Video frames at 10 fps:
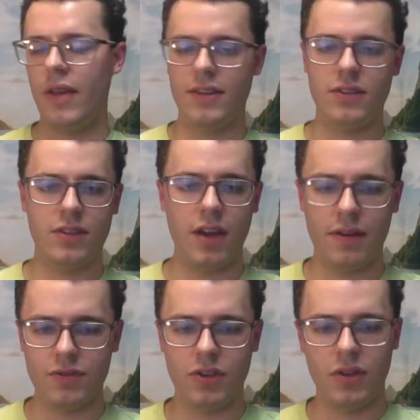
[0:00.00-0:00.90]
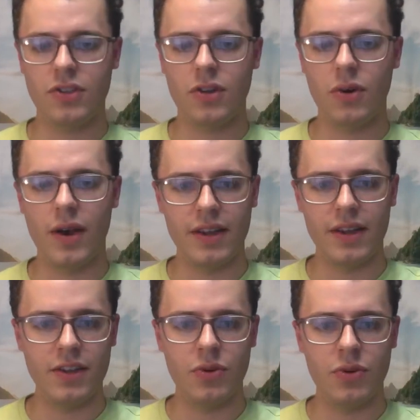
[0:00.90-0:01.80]
that stuff. So let's go ahead and
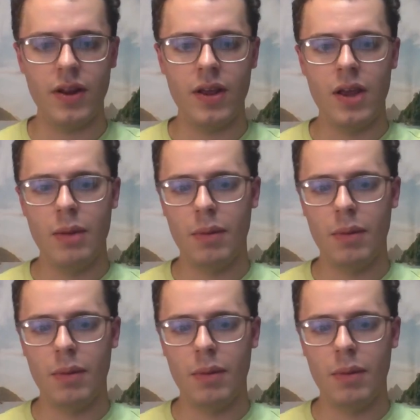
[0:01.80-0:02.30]
get into it.